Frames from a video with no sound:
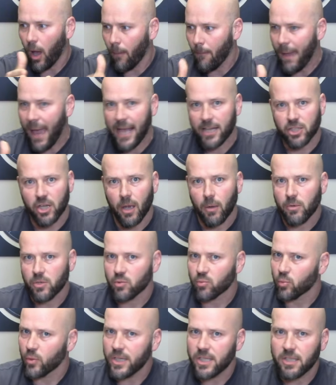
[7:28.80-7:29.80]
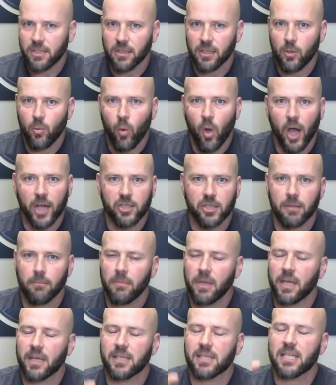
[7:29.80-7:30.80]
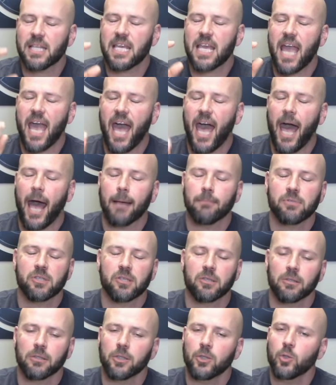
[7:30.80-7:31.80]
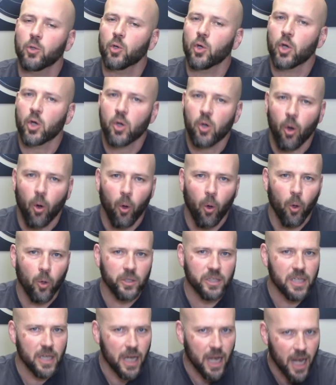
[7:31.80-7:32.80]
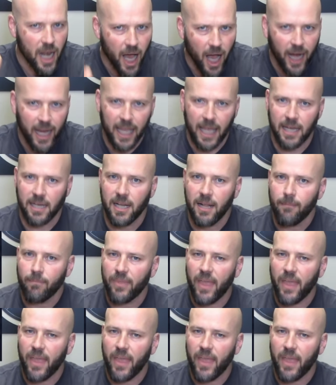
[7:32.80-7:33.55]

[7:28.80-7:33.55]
match I was recently watching because of the absolute gold nugget